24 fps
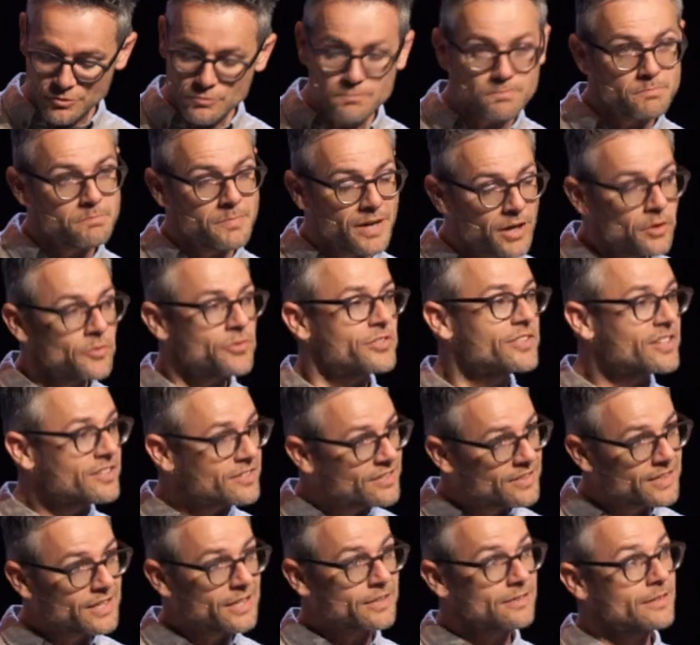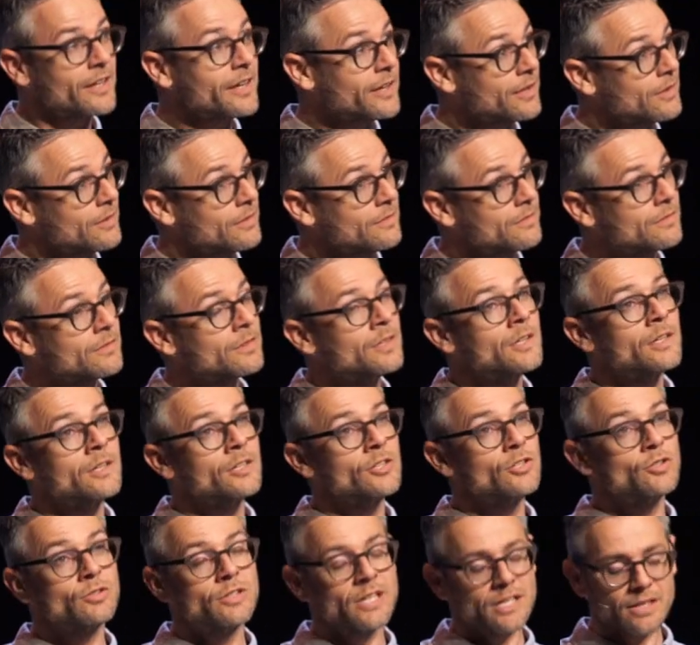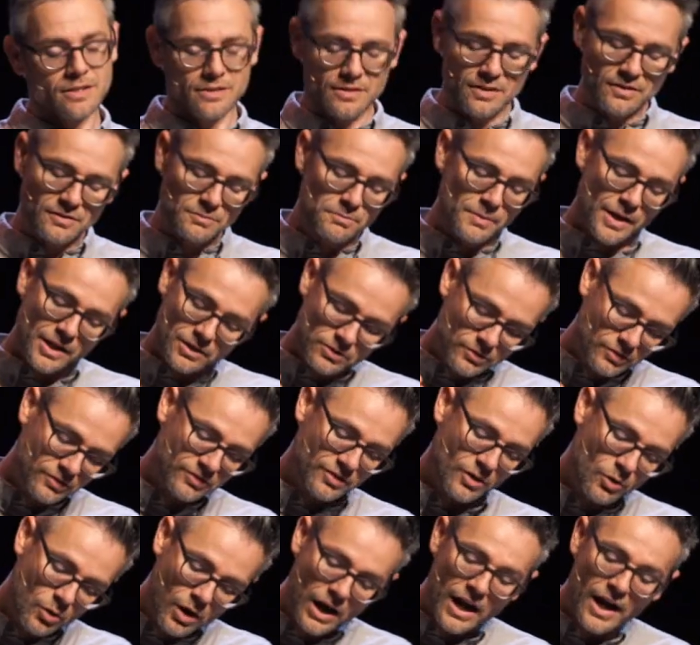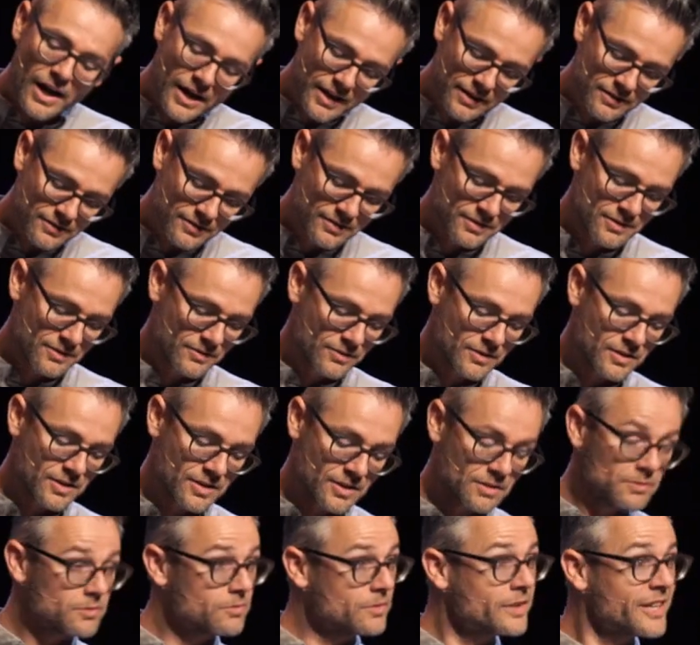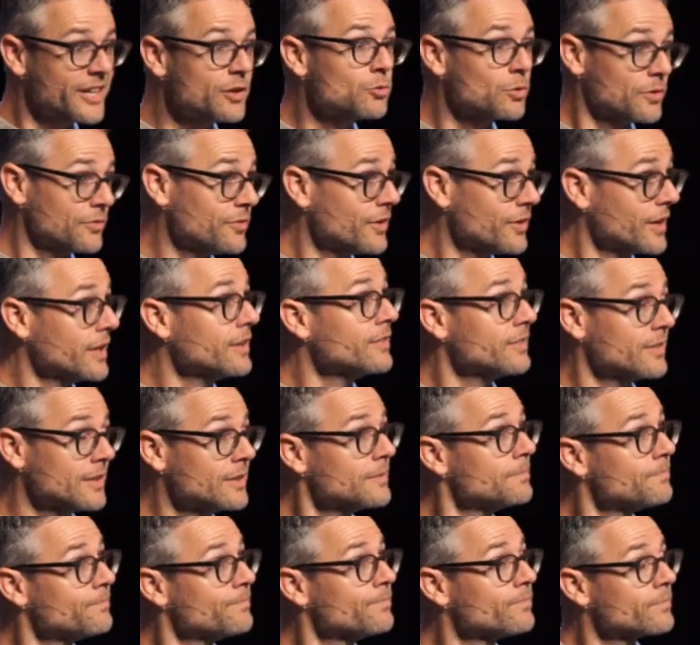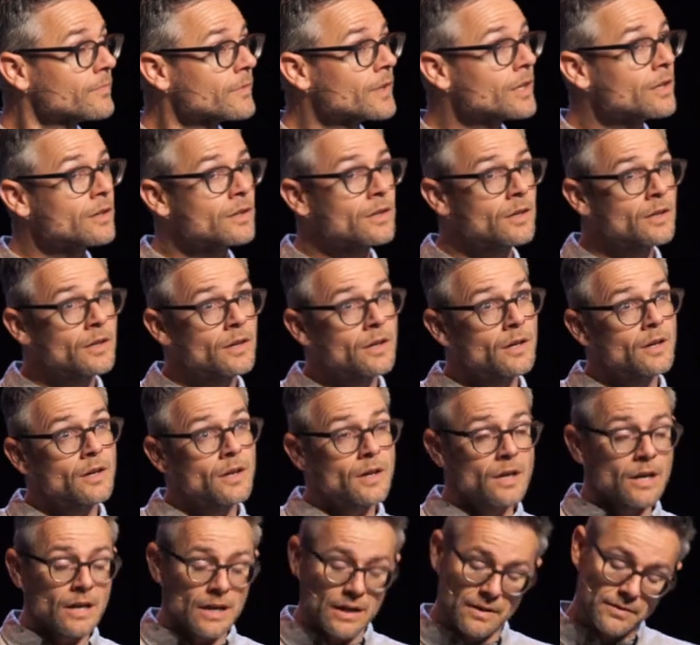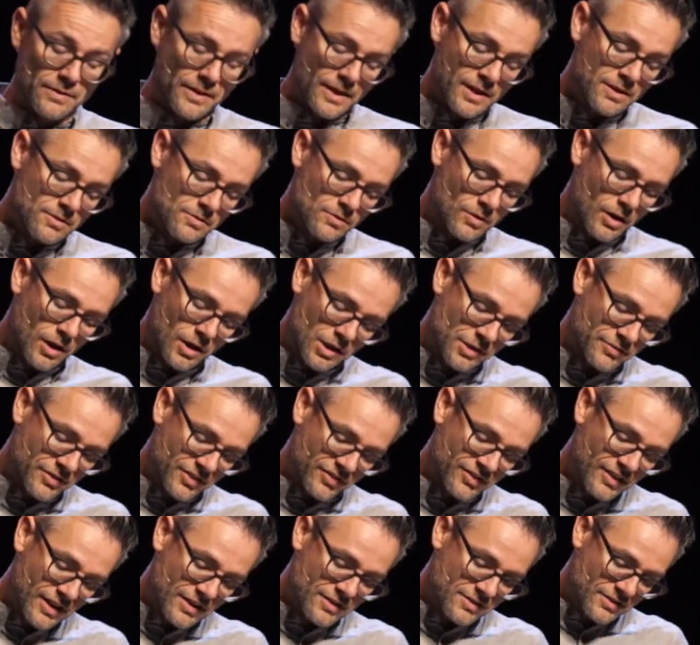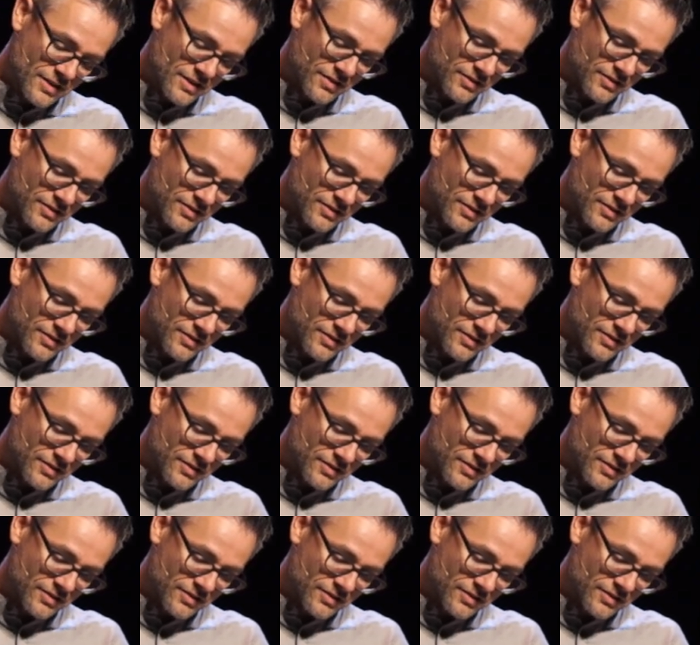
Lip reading: you melt this thing down. You get this metal so hot that it liquefies it. And then all of a sudden,